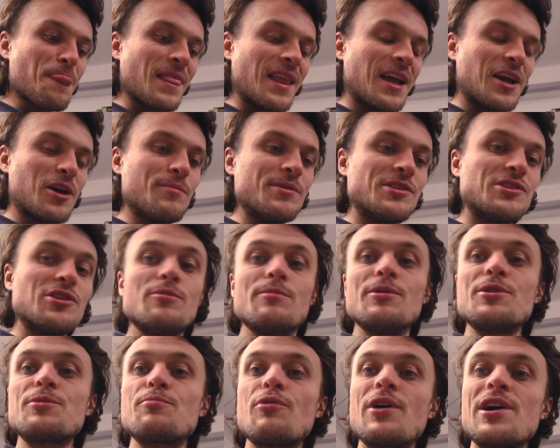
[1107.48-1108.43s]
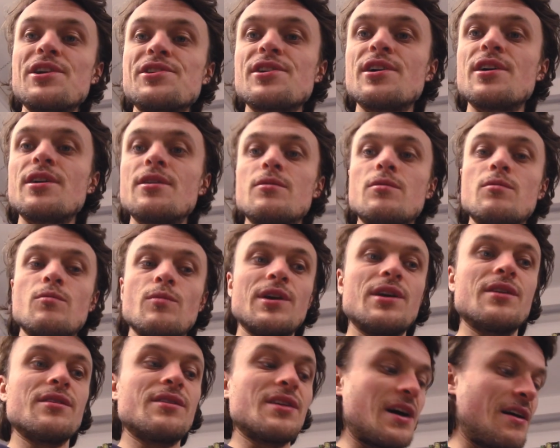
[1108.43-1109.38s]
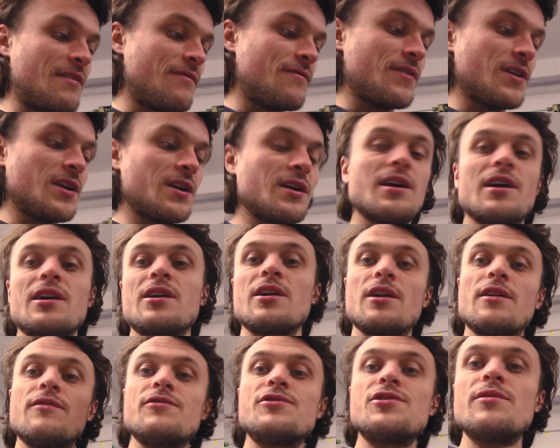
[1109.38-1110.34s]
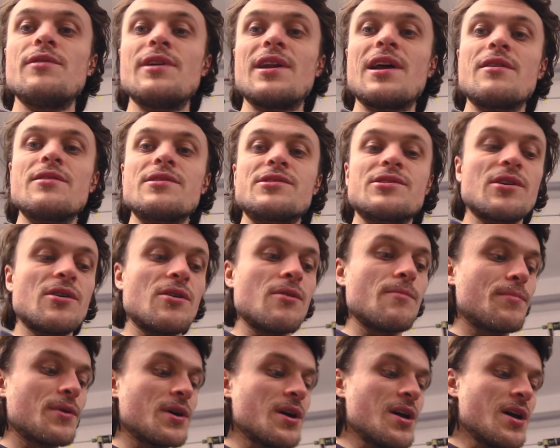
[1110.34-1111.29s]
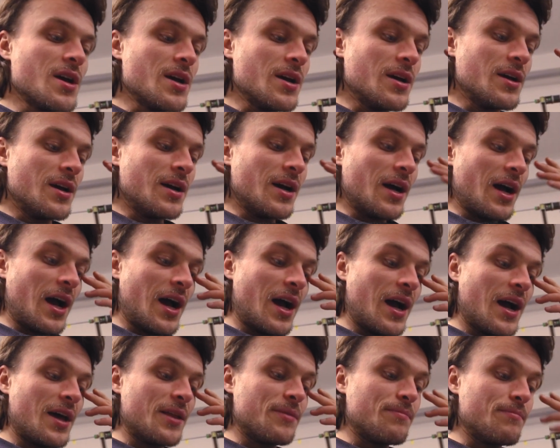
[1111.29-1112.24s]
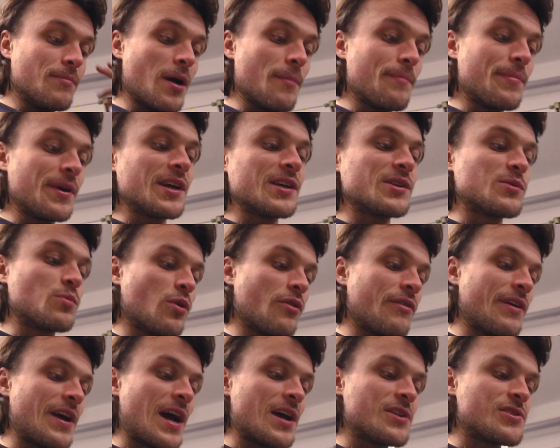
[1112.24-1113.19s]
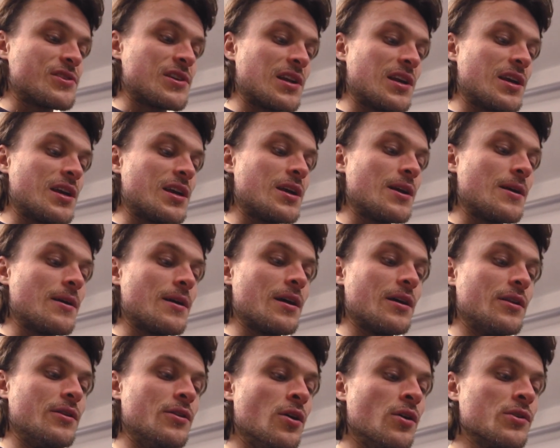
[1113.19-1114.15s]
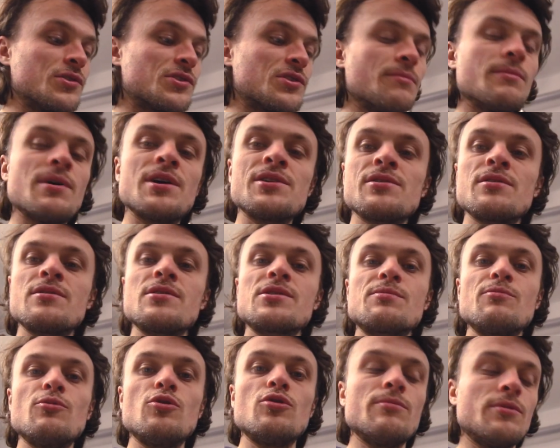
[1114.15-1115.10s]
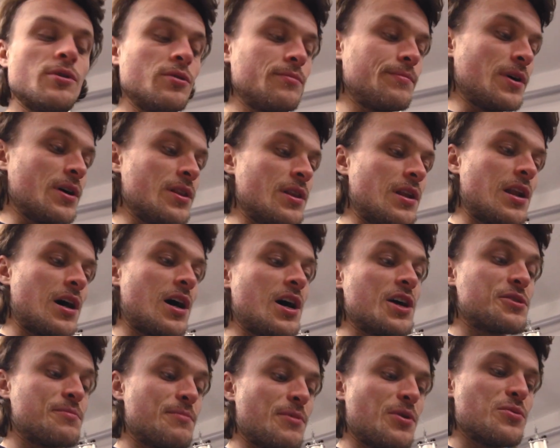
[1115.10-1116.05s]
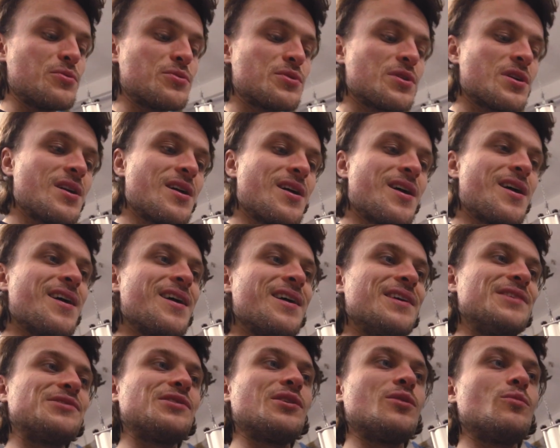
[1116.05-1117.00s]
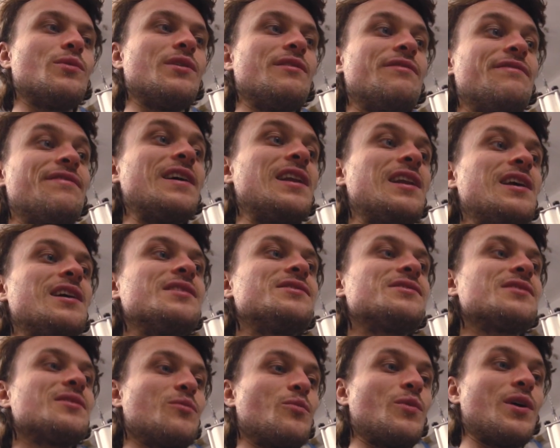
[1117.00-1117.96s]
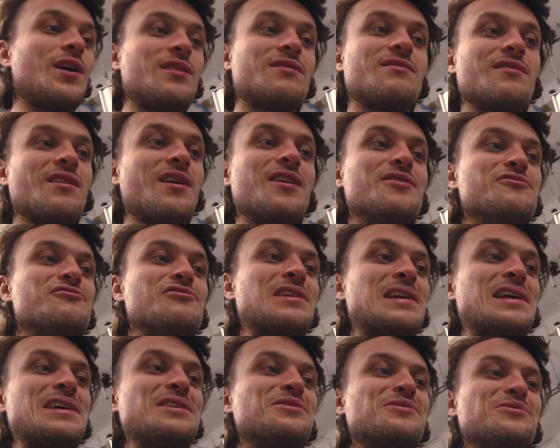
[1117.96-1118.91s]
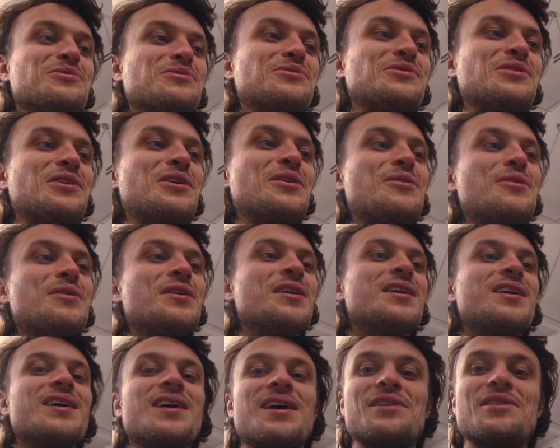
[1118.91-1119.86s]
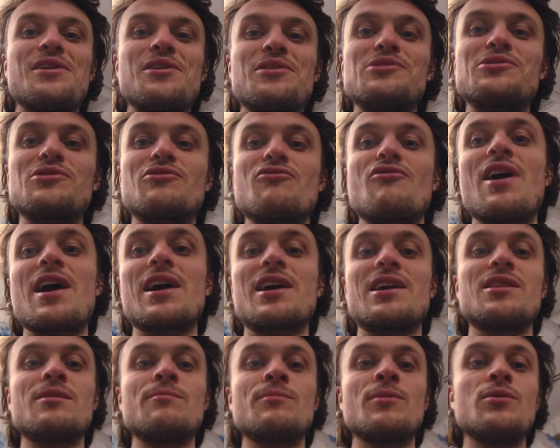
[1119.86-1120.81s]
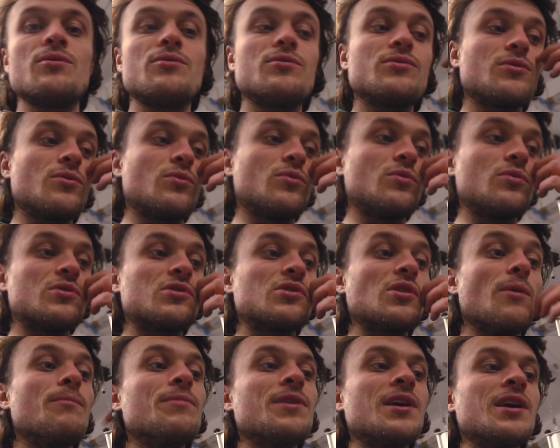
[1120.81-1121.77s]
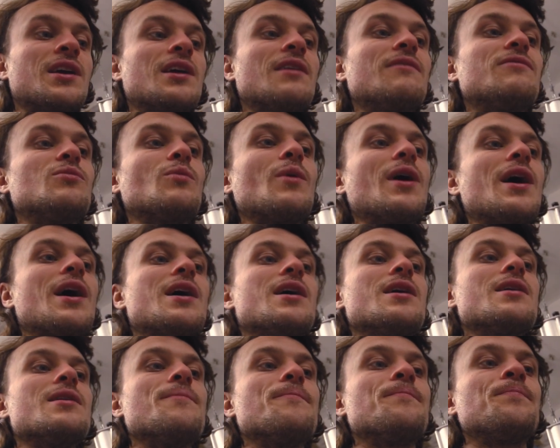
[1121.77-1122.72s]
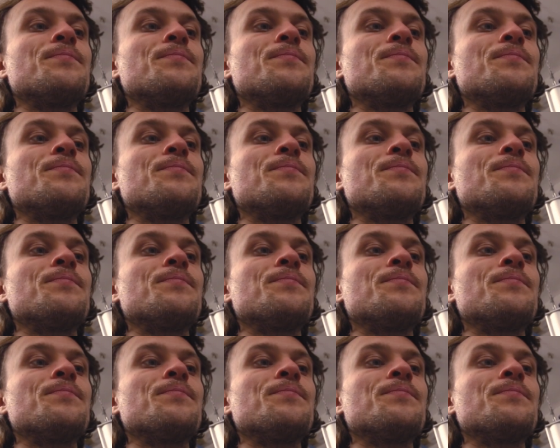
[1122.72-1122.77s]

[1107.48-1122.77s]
There could be too much pressure. We could have it kind of shooting out the top. My biggest worry, actually, not so much on the small mould, but on the large mould, is that we fill it with 100 litres or so, and then there's a crack in the mould, or something gives way,